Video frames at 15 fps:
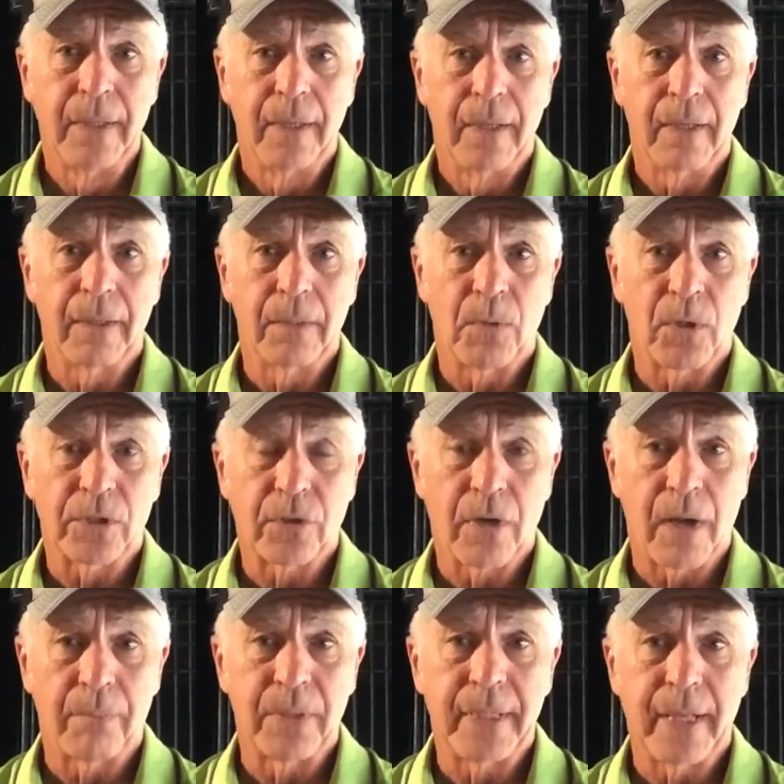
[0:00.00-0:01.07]
a little more
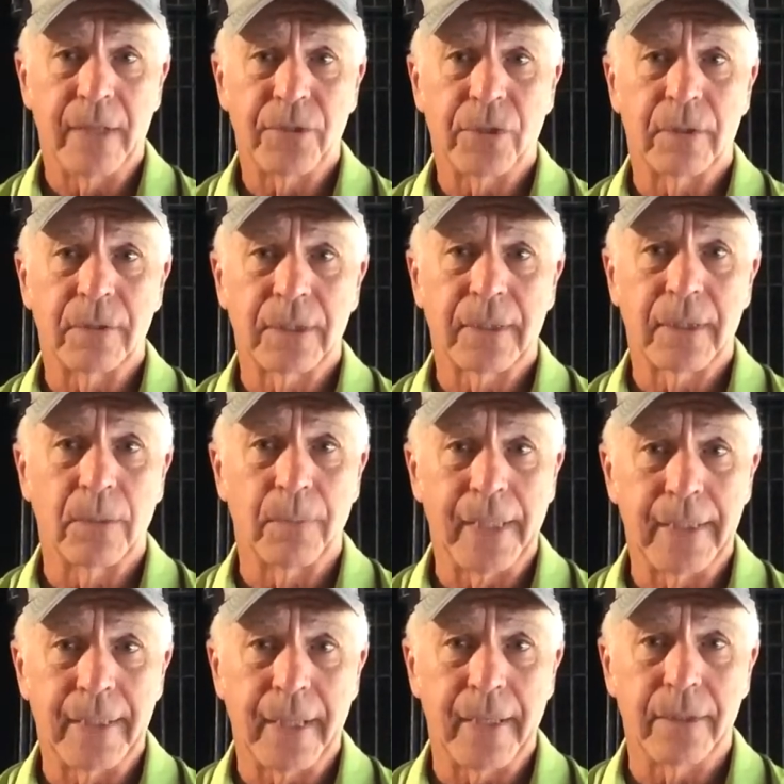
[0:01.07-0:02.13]
straw potential, still
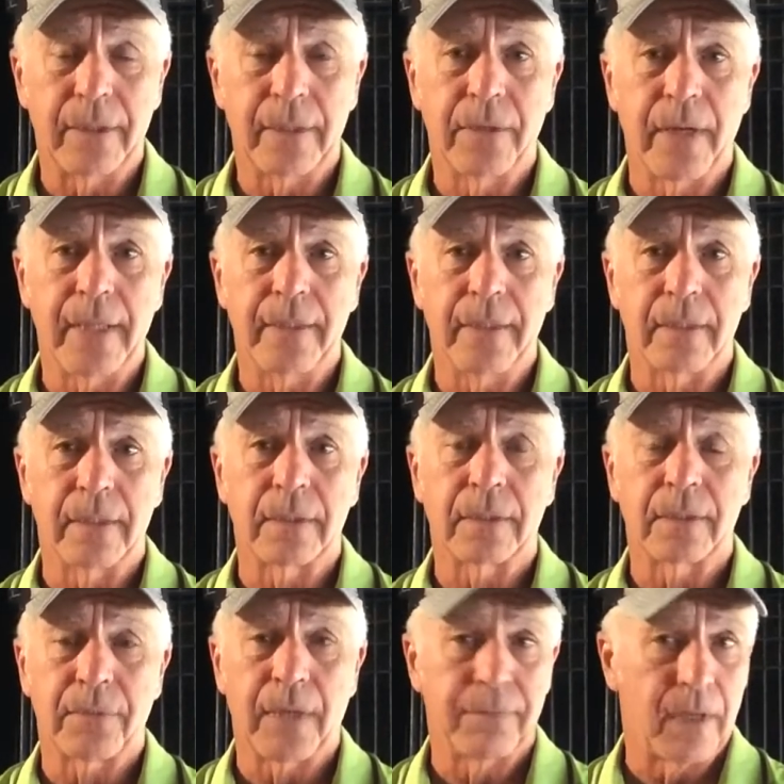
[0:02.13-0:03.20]
maintain good grain
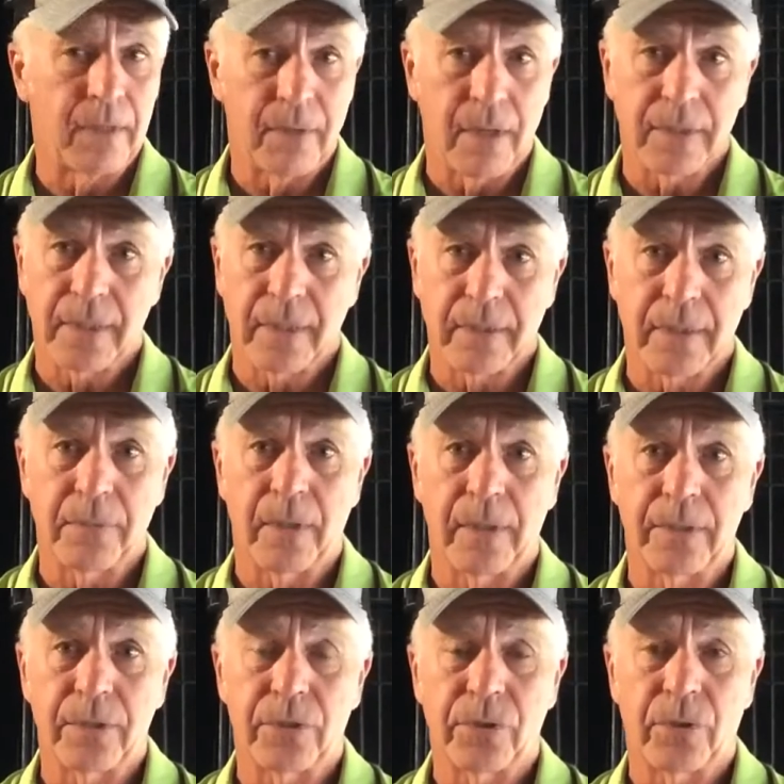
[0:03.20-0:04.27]
yields,
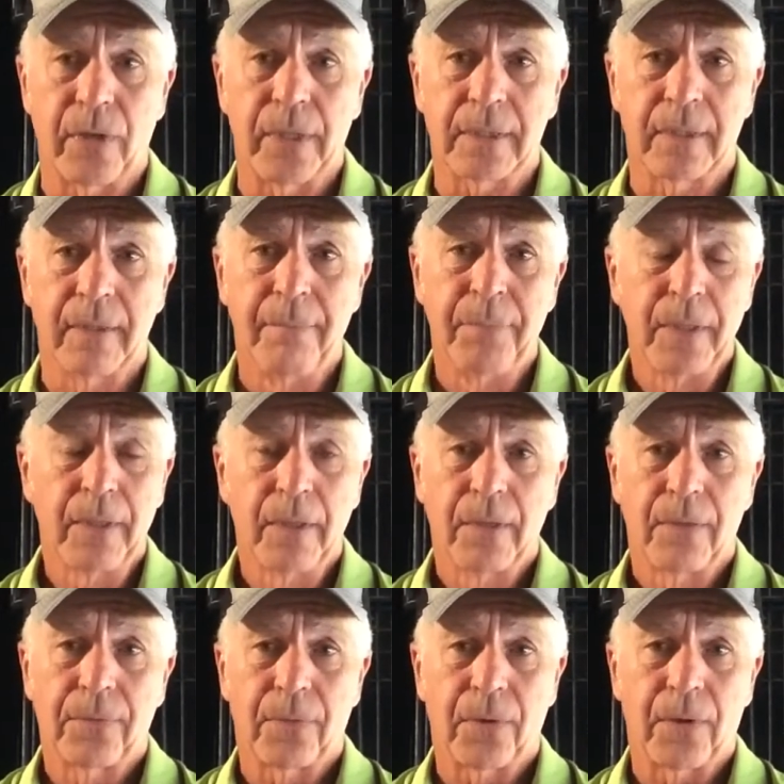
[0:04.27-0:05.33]
25R61 is your choice.
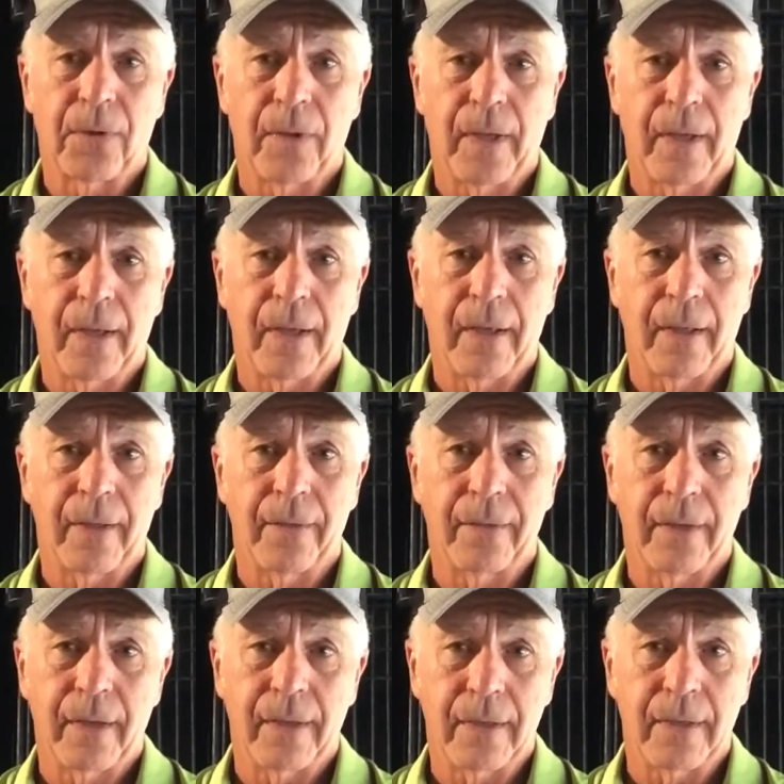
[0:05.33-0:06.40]
For
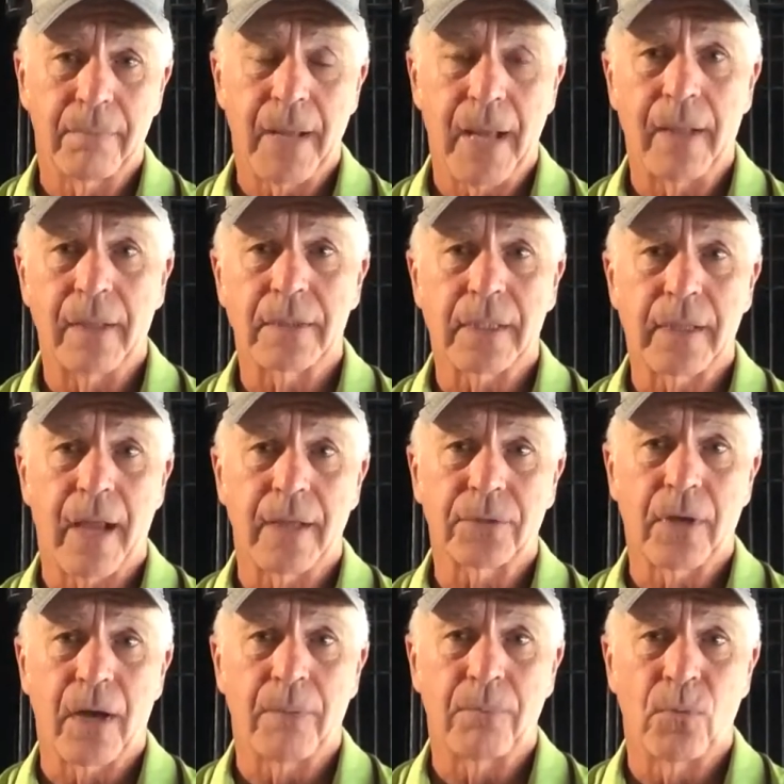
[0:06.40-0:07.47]
the other balanced cash
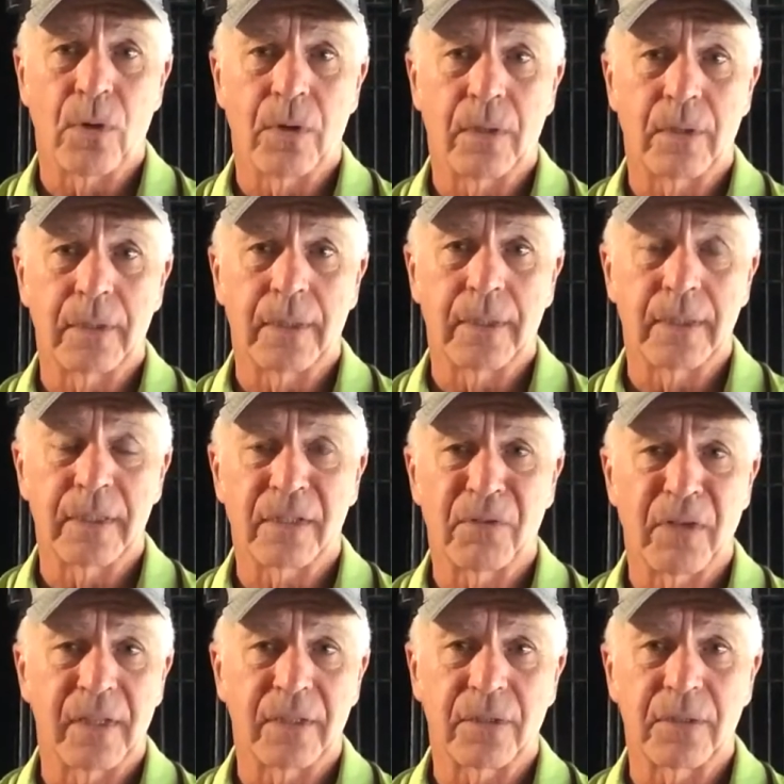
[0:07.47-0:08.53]
crop world that isn't
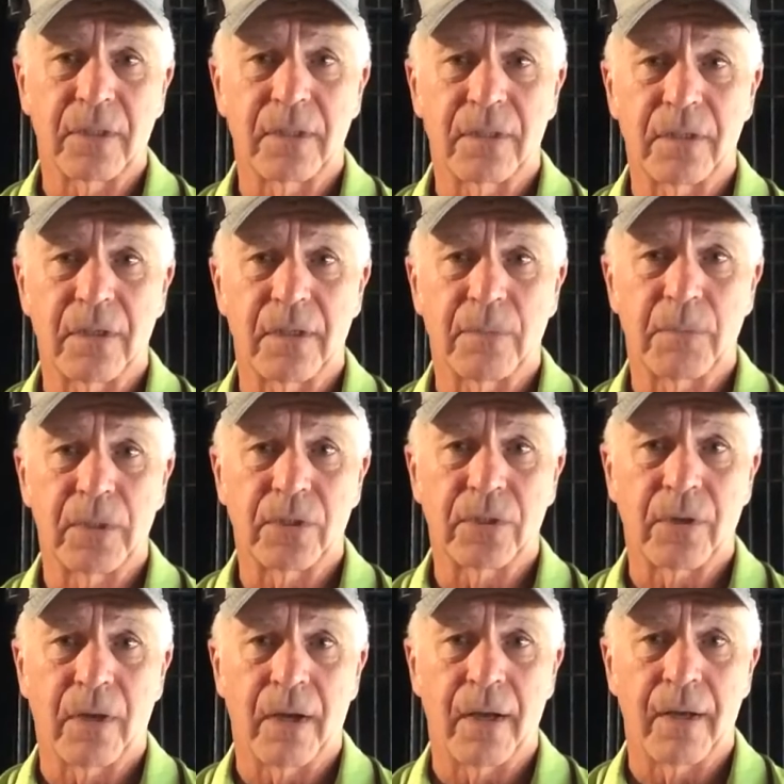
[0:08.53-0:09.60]
quite so concerned about
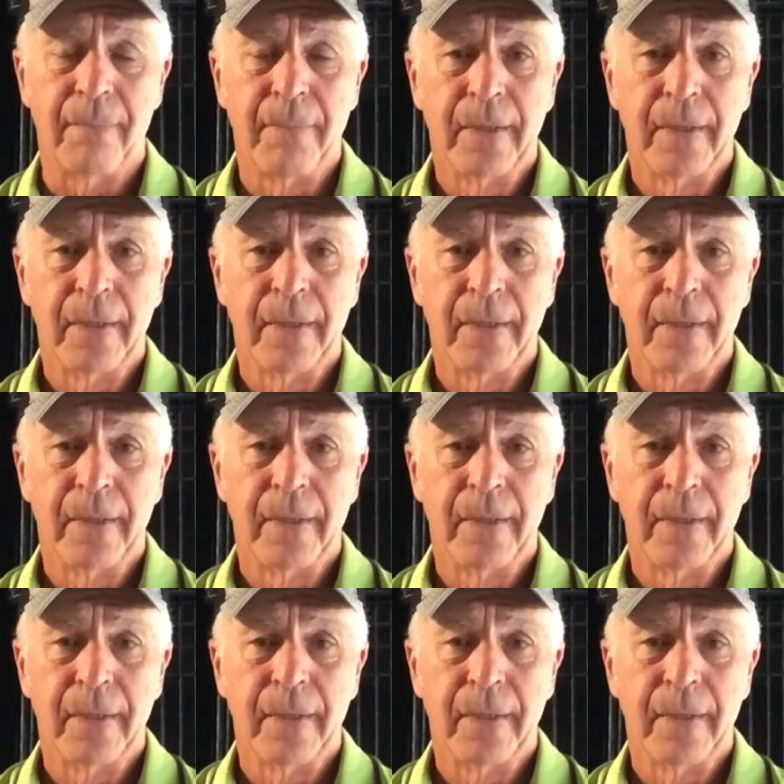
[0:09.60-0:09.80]
straw,